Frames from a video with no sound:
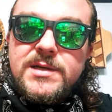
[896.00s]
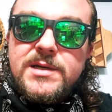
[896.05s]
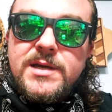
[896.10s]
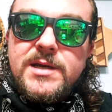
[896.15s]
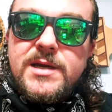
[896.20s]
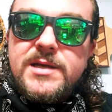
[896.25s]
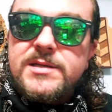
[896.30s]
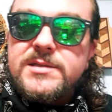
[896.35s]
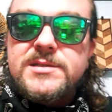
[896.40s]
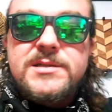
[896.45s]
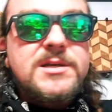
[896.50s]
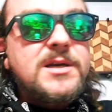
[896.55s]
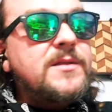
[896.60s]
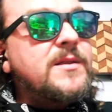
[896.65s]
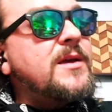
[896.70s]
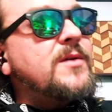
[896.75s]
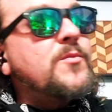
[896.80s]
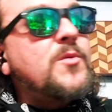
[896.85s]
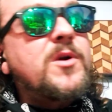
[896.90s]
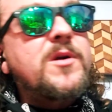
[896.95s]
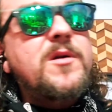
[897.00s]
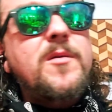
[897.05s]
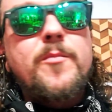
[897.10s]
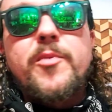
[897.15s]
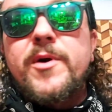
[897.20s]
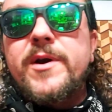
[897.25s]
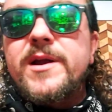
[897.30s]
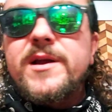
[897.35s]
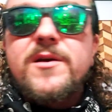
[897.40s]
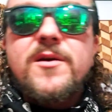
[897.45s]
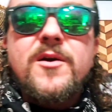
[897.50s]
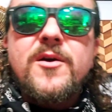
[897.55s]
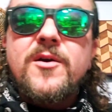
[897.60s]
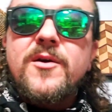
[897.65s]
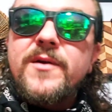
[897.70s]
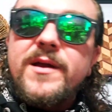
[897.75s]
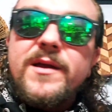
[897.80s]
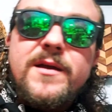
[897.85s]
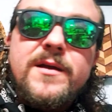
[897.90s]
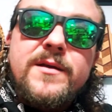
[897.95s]
Is they want to bring her
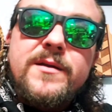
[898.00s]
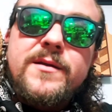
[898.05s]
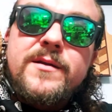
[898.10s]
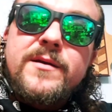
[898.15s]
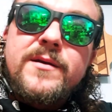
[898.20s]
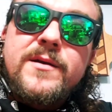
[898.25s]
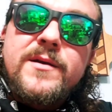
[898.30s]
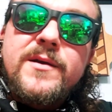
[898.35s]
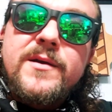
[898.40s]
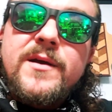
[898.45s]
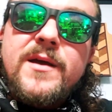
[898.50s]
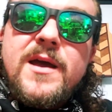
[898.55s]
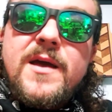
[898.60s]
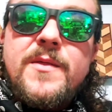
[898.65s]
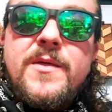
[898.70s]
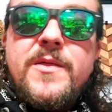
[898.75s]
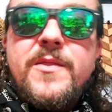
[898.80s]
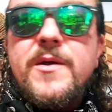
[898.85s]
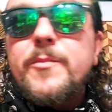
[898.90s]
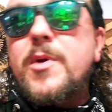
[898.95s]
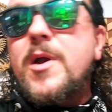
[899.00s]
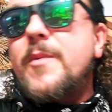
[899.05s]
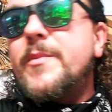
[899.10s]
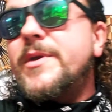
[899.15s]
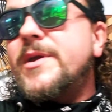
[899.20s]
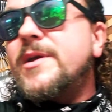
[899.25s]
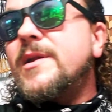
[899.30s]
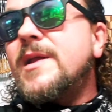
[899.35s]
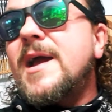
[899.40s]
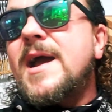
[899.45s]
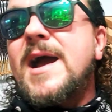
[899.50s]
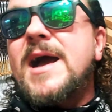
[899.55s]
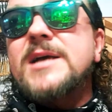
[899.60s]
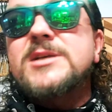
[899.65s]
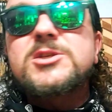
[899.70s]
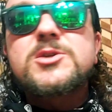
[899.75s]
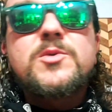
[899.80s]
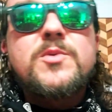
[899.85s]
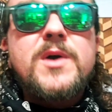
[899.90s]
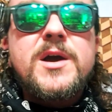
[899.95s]
in and then they're probably going to
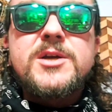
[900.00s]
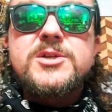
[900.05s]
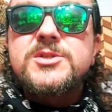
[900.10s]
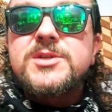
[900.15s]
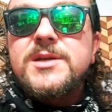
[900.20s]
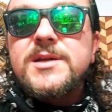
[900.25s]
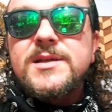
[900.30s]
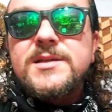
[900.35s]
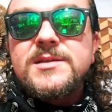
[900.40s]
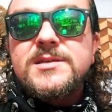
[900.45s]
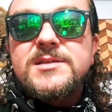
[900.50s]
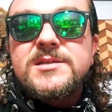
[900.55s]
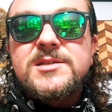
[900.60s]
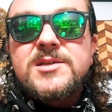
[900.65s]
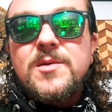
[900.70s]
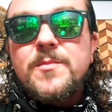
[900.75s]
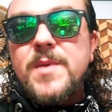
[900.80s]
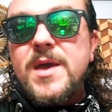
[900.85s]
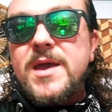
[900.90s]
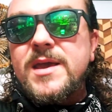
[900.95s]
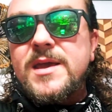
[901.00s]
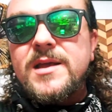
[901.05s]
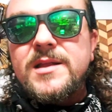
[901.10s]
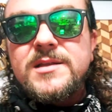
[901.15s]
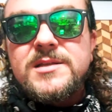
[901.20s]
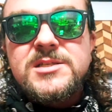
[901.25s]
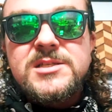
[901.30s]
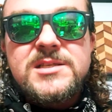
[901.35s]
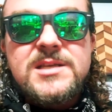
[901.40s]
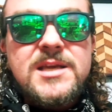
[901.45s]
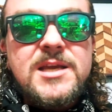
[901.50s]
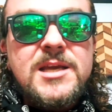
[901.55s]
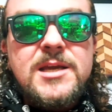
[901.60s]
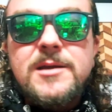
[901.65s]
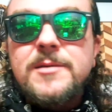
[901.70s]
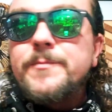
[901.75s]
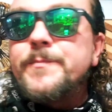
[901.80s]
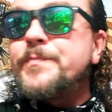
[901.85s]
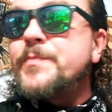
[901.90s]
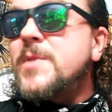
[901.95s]
ask questions to make it
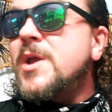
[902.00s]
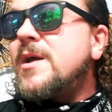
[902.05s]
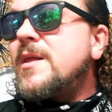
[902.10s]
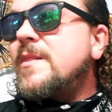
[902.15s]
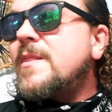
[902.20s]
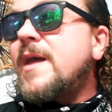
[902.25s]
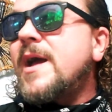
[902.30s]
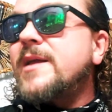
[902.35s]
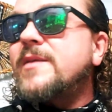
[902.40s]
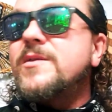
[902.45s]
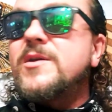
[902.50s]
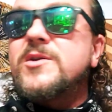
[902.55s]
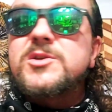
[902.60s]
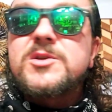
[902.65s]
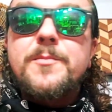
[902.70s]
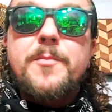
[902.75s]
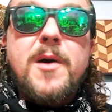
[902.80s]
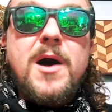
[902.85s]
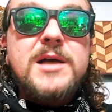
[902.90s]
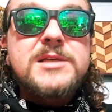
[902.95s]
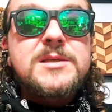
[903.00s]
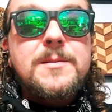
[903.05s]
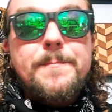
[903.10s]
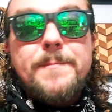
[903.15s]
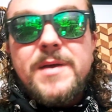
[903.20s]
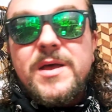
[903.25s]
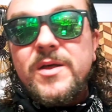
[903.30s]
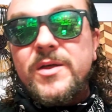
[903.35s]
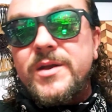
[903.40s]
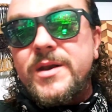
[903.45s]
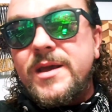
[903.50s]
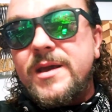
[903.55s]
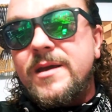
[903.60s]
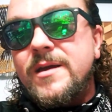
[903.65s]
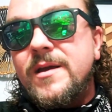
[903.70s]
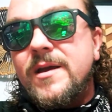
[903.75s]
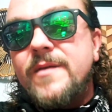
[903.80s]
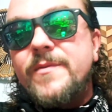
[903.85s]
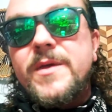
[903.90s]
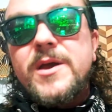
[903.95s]
seem like there's a possibility
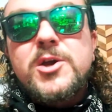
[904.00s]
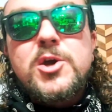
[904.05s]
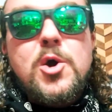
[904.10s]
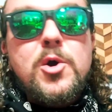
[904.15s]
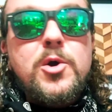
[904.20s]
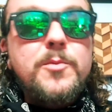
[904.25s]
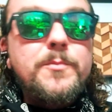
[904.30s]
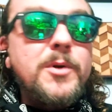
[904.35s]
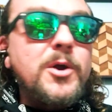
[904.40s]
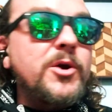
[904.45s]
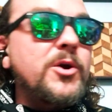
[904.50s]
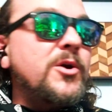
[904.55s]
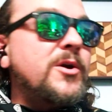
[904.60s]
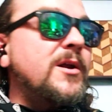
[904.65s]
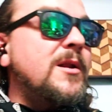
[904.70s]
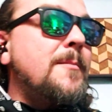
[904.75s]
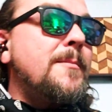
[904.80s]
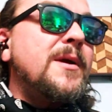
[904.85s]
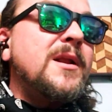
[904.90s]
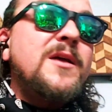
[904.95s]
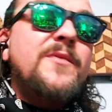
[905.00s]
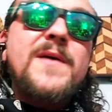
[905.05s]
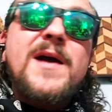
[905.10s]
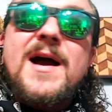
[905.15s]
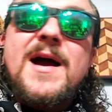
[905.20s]
that Kohberger could have been at that